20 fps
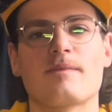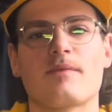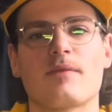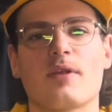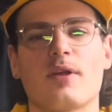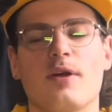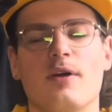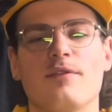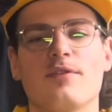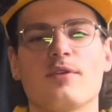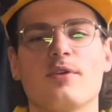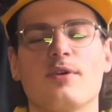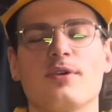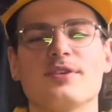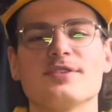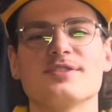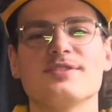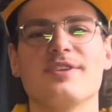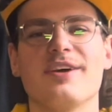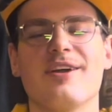of
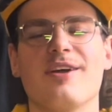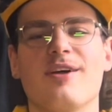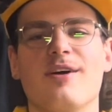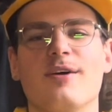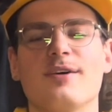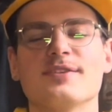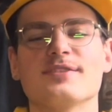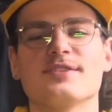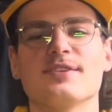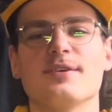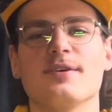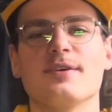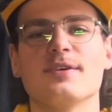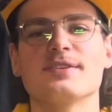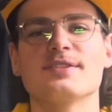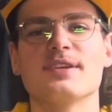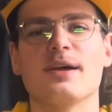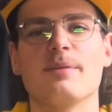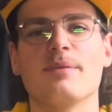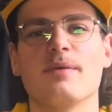course there are also
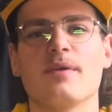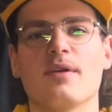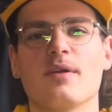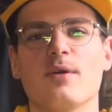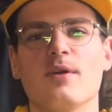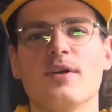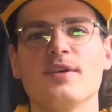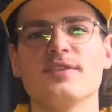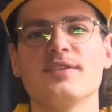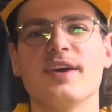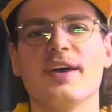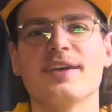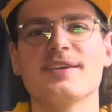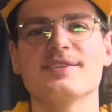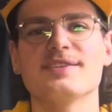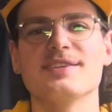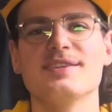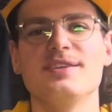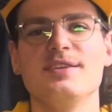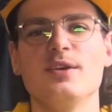some
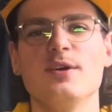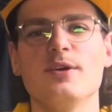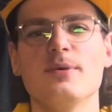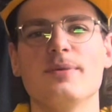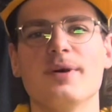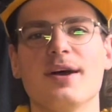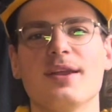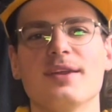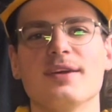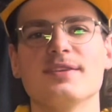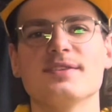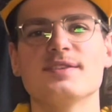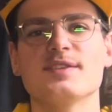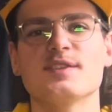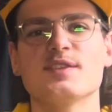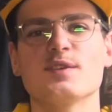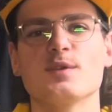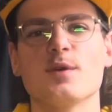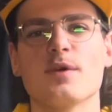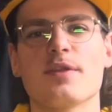Gore-Tex New Balance
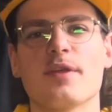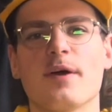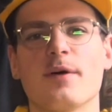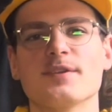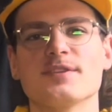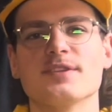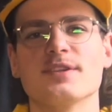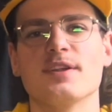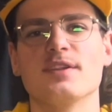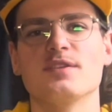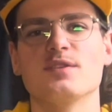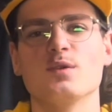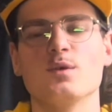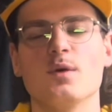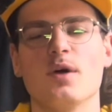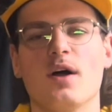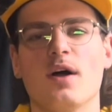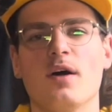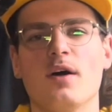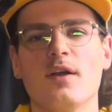
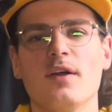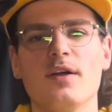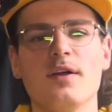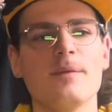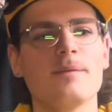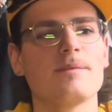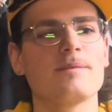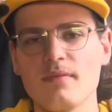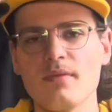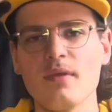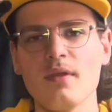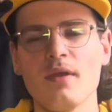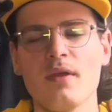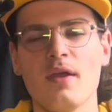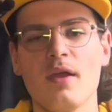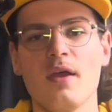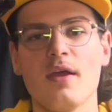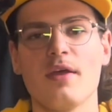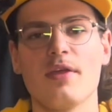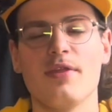2002R.
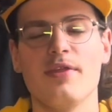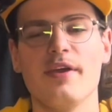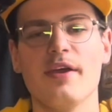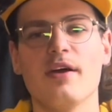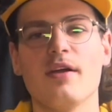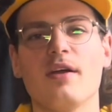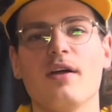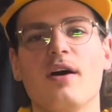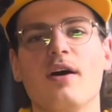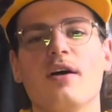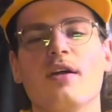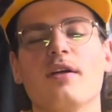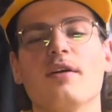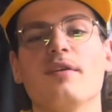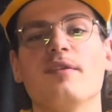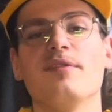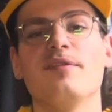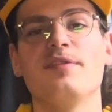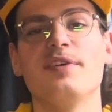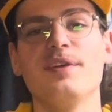There are
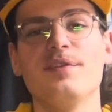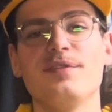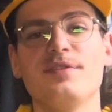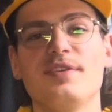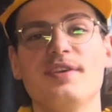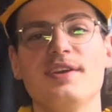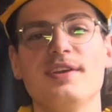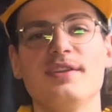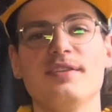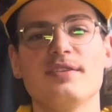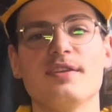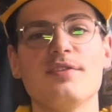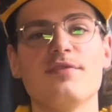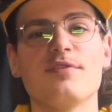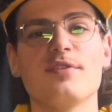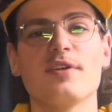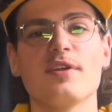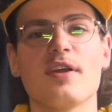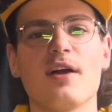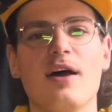15
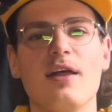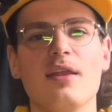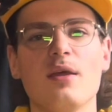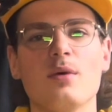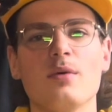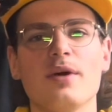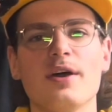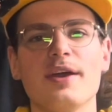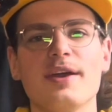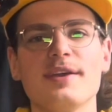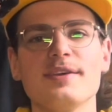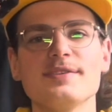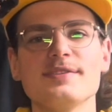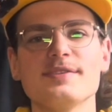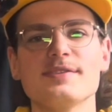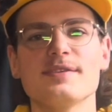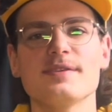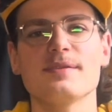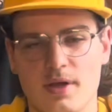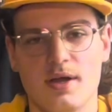different
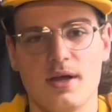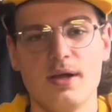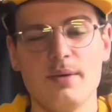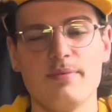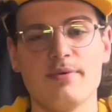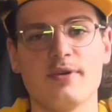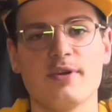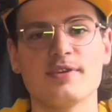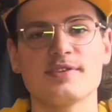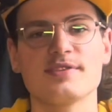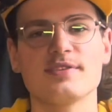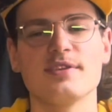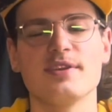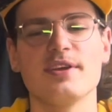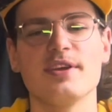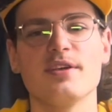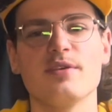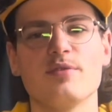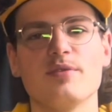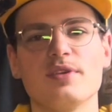colorways. I
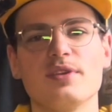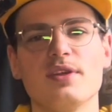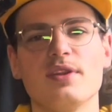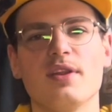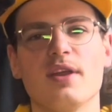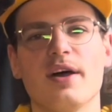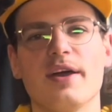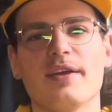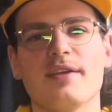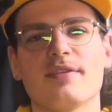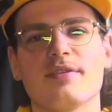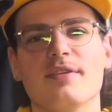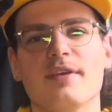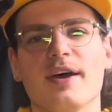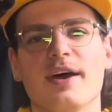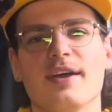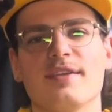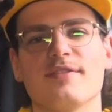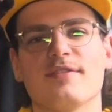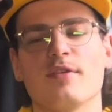personally really like
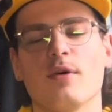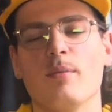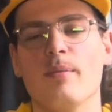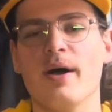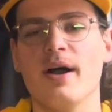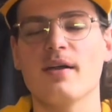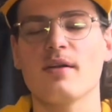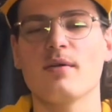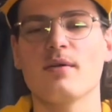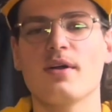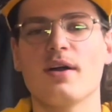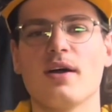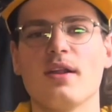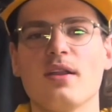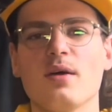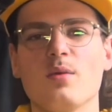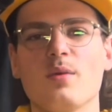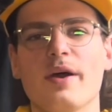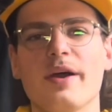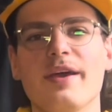that tobacco
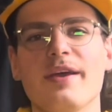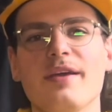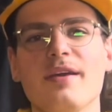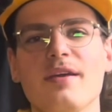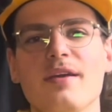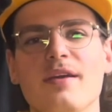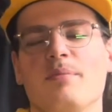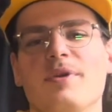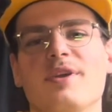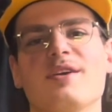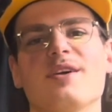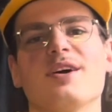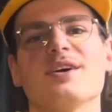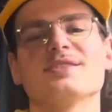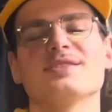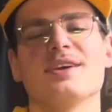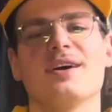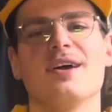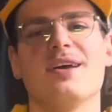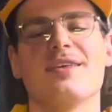colorway because
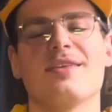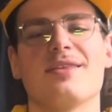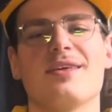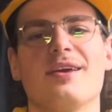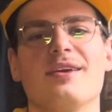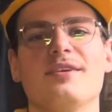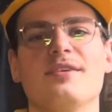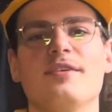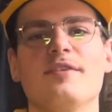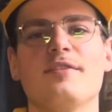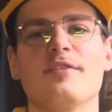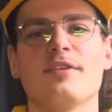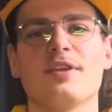I think